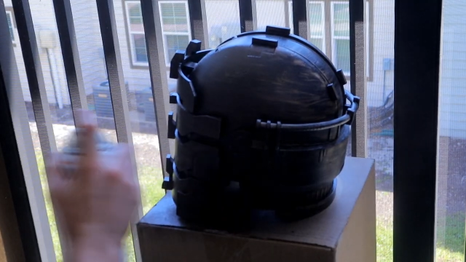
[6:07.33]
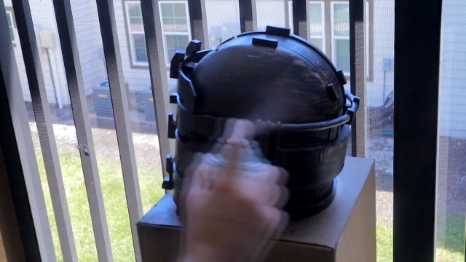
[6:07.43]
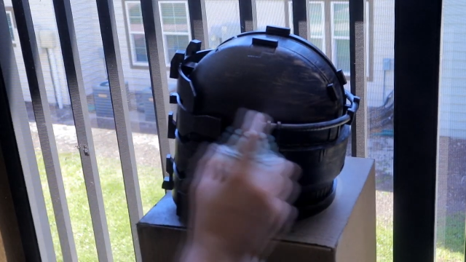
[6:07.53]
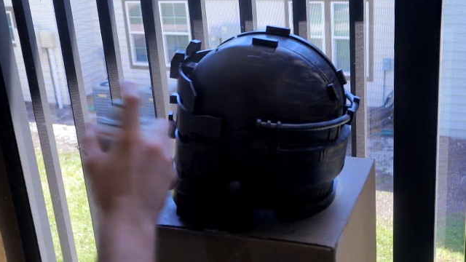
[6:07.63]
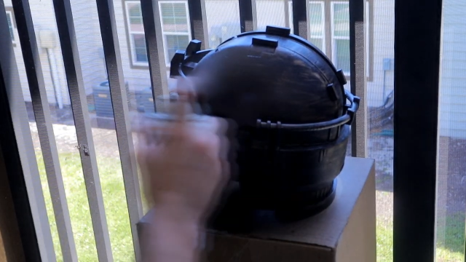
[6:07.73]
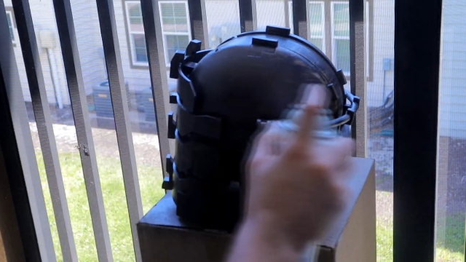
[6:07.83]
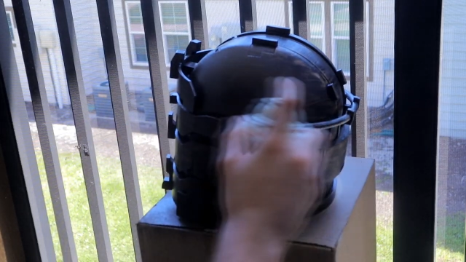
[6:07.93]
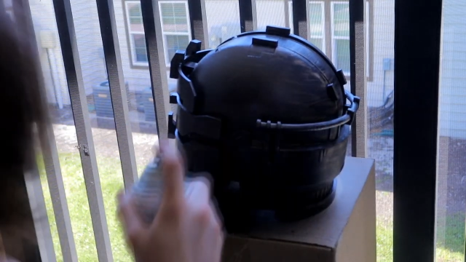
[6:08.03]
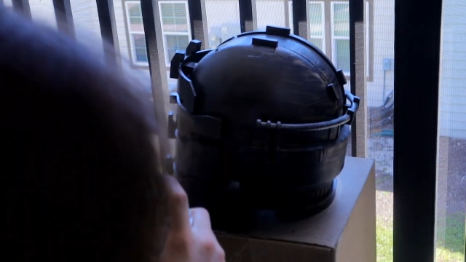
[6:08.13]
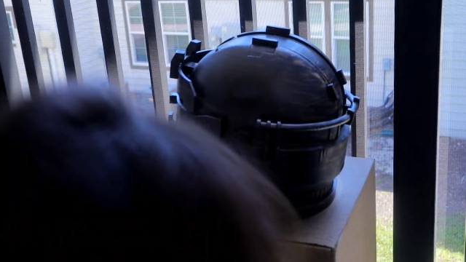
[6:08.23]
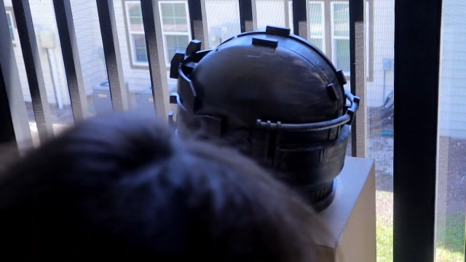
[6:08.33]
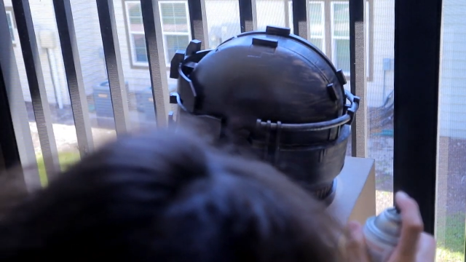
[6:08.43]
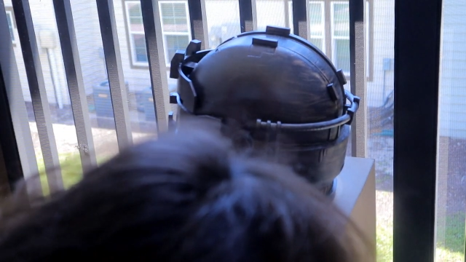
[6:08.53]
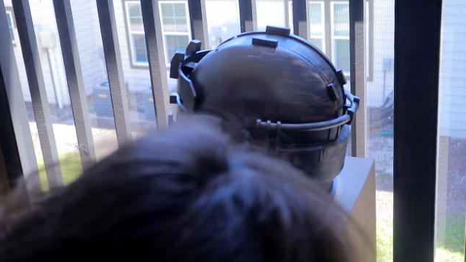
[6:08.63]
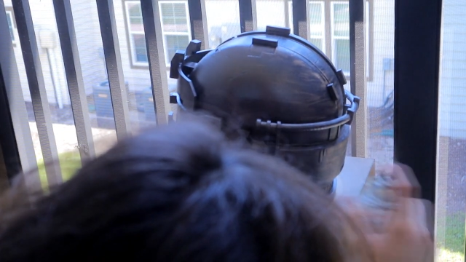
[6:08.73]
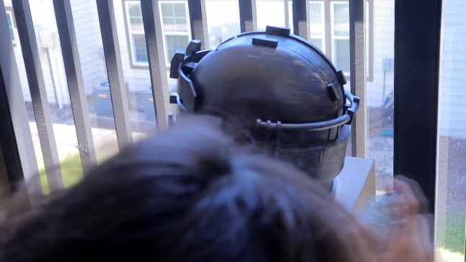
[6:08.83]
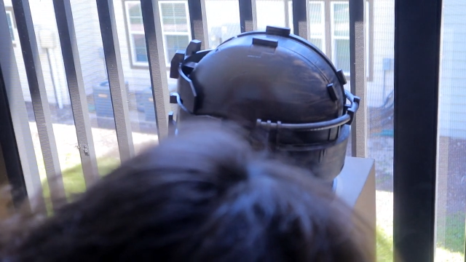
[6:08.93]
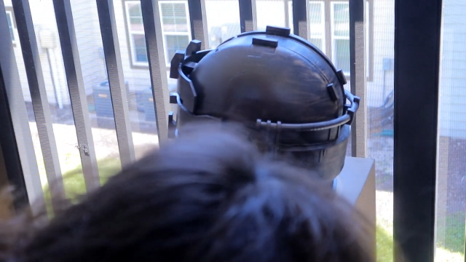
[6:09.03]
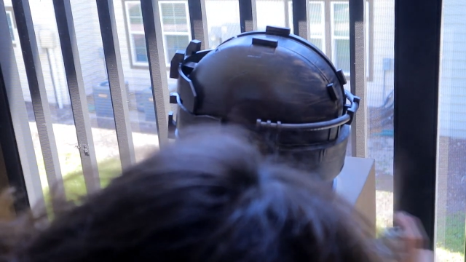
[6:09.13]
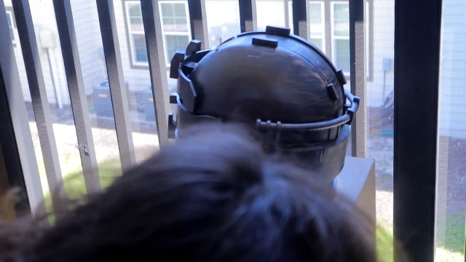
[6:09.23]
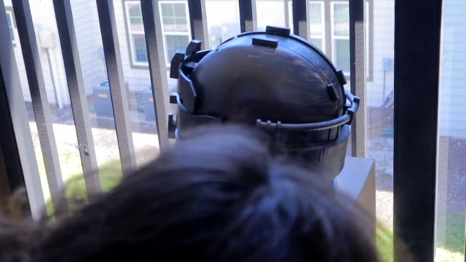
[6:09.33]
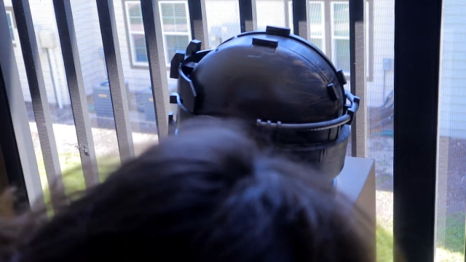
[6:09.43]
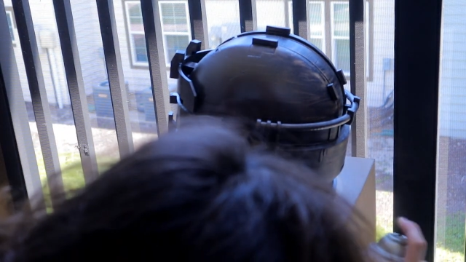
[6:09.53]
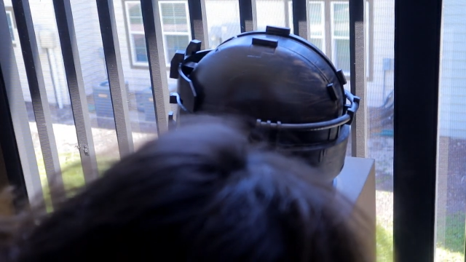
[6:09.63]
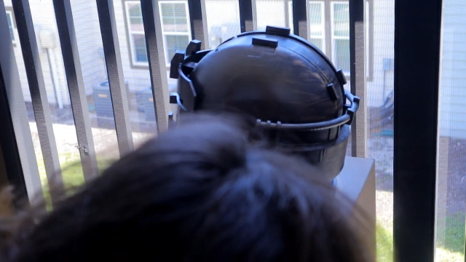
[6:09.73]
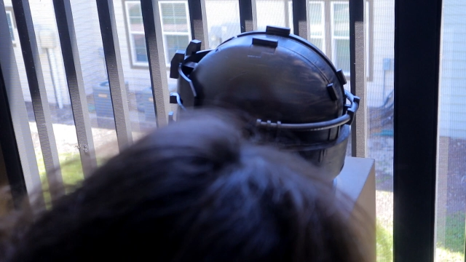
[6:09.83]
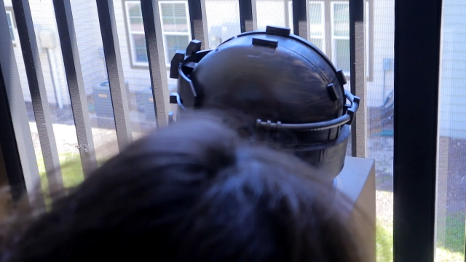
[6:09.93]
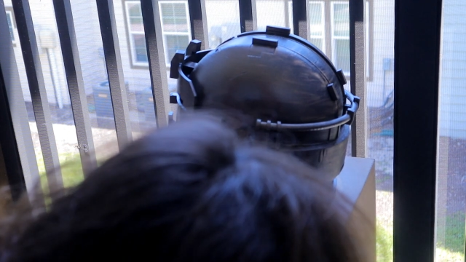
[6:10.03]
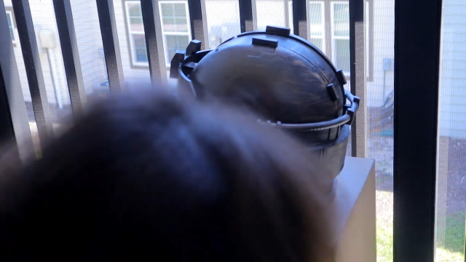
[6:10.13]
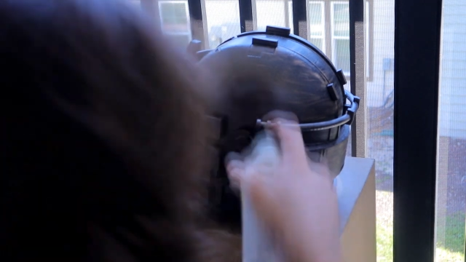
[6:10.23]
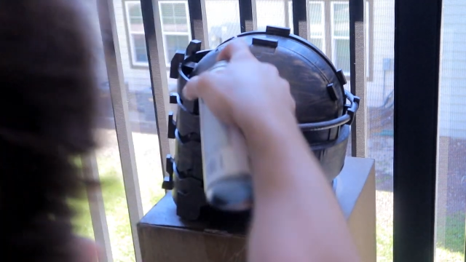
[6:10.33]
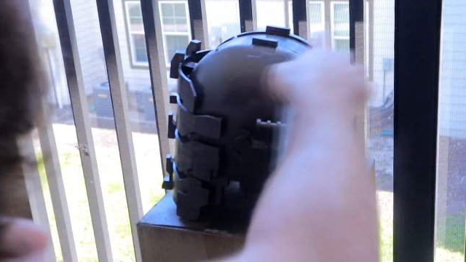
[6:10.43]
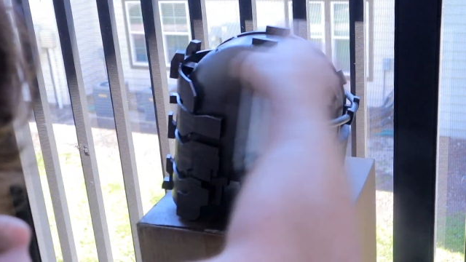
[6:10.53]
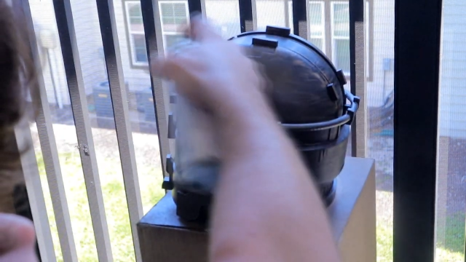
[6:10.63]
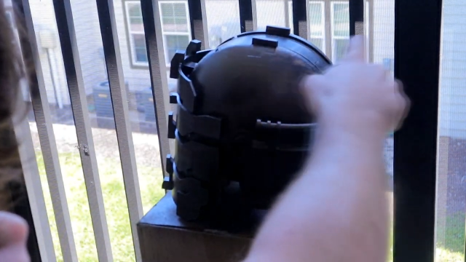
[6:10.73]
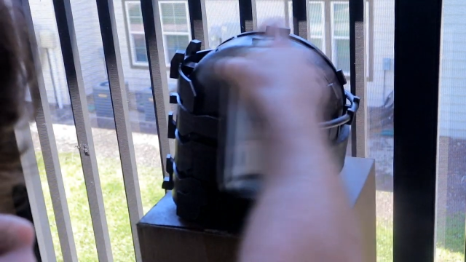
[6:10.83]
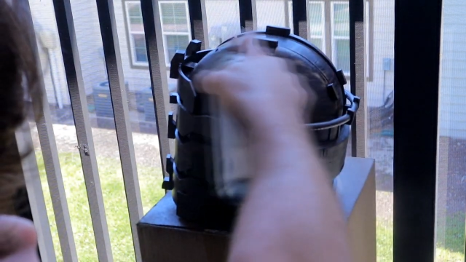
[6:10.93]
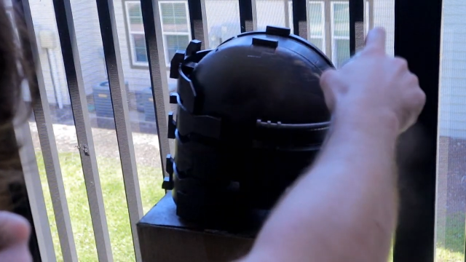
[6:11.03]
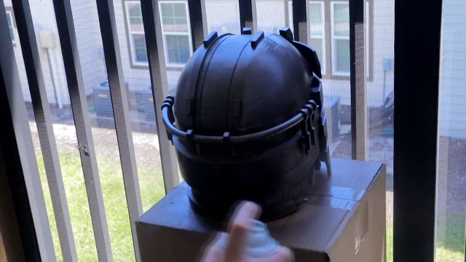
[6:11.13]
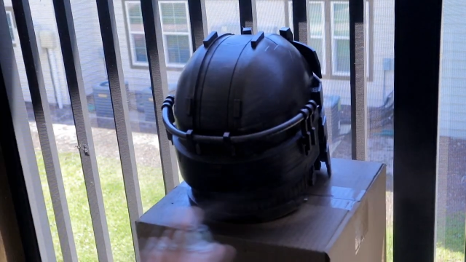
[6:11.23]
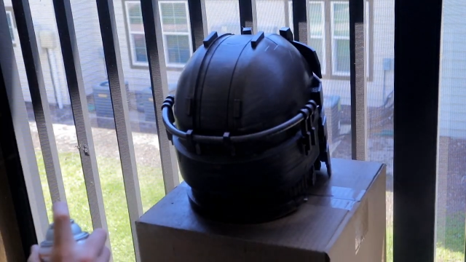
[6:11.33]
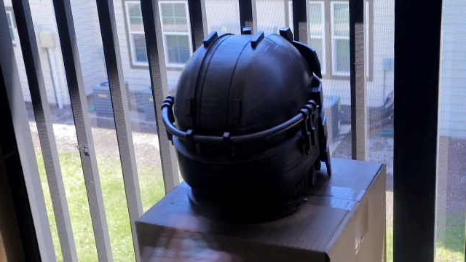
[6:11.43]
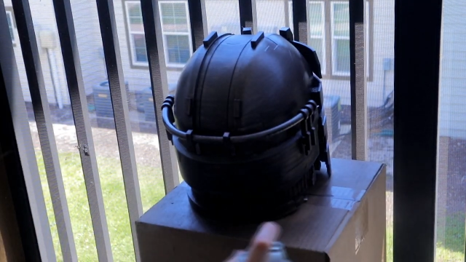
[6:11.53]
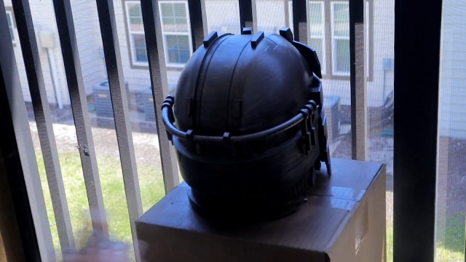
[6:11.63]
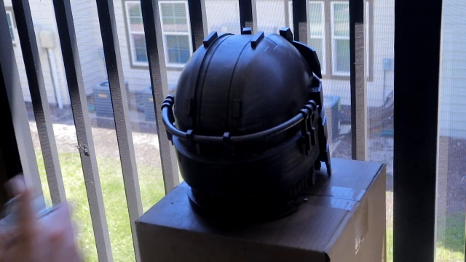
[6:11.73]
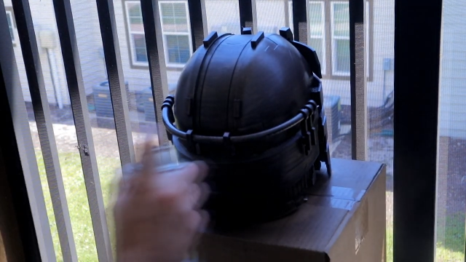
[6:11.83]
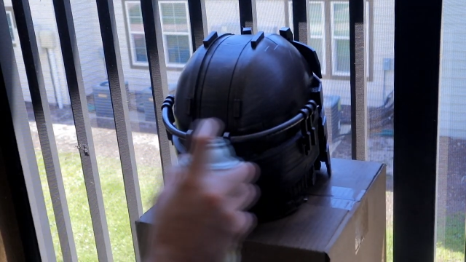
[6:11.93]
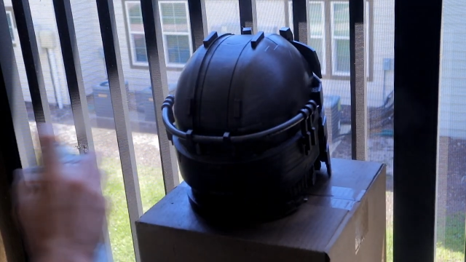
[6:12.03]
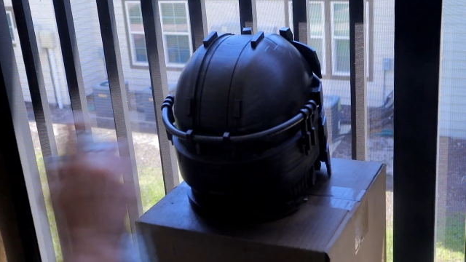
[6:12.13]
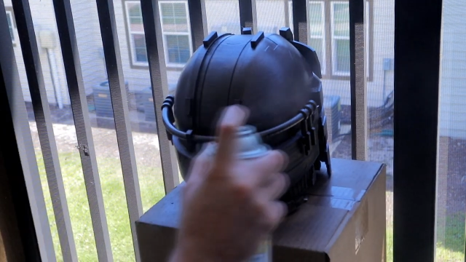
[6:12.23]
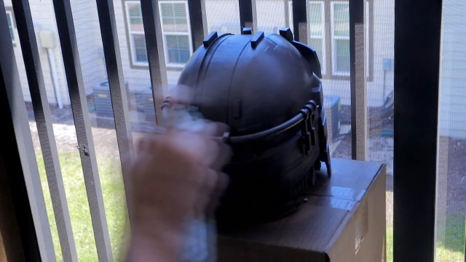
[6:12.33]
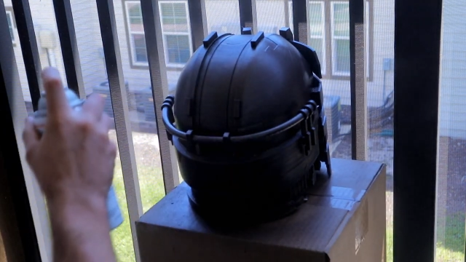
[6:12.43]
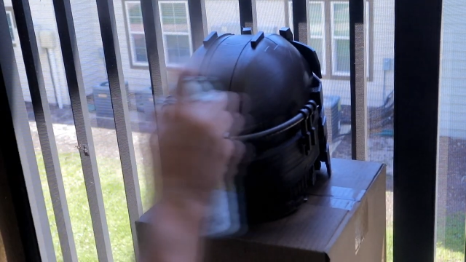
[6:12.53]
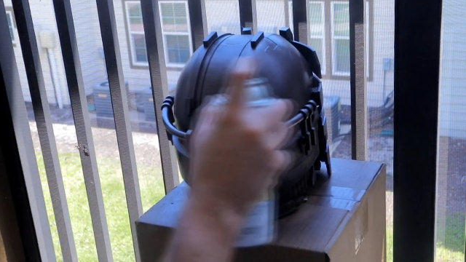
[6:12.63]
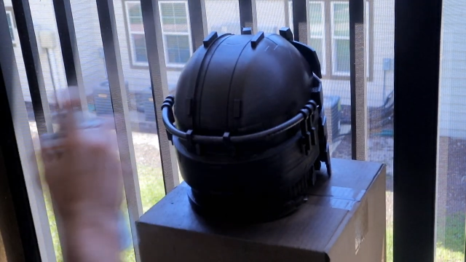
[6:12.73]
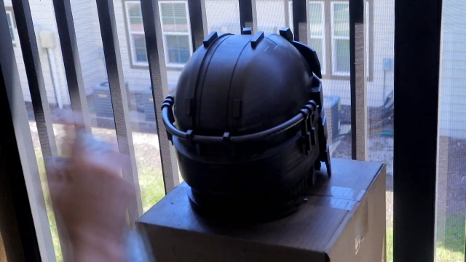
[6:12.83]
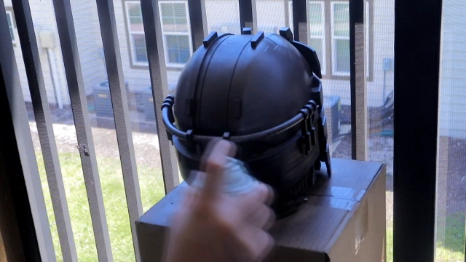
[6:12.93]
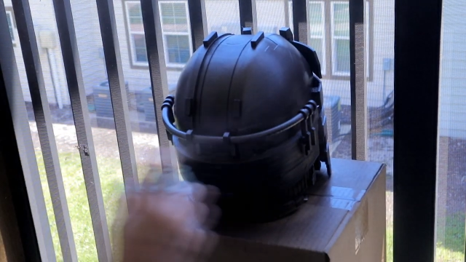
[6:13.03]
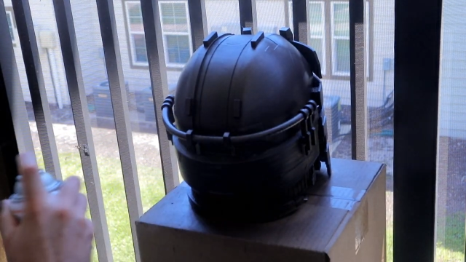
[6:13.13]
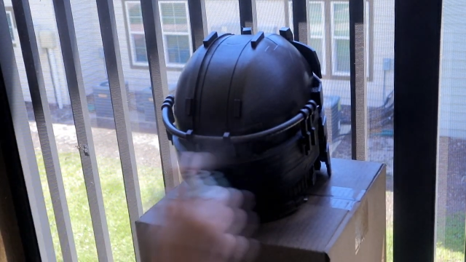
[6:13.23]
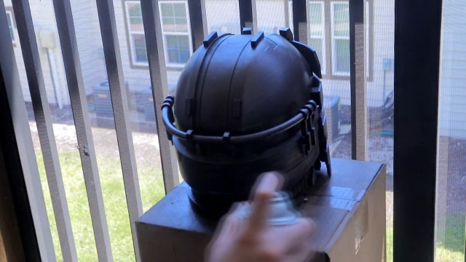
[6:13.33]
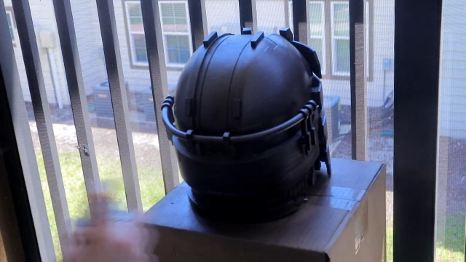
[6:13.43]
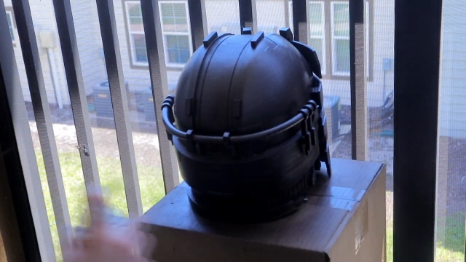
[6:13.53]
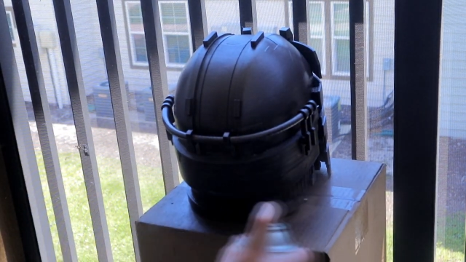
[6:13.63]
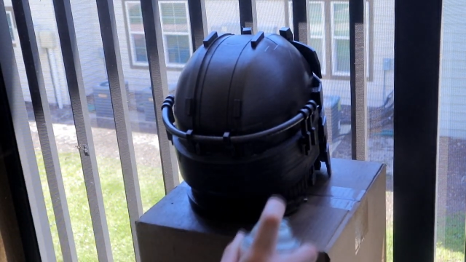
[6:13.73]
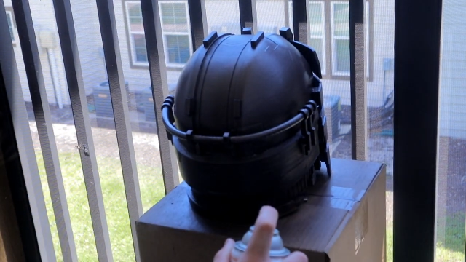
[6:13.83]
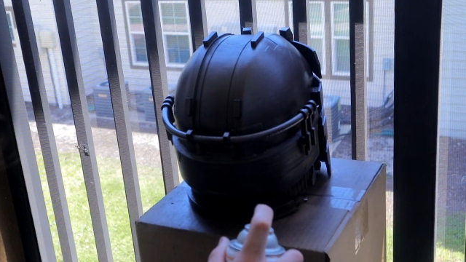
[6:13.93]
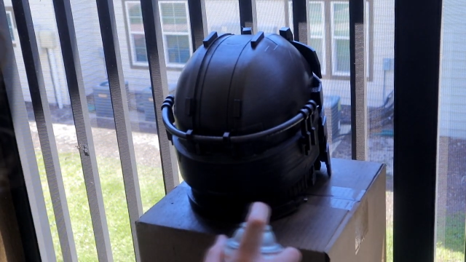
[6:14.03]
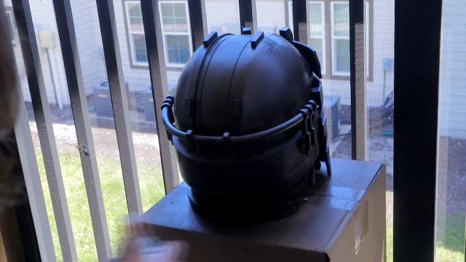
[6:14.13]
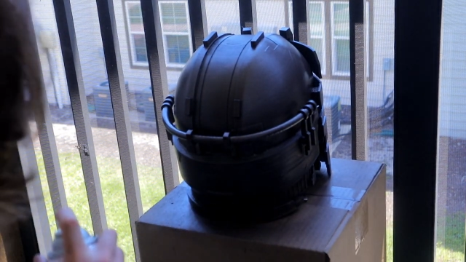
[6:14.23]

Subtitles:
Nobody's mouth can be seen.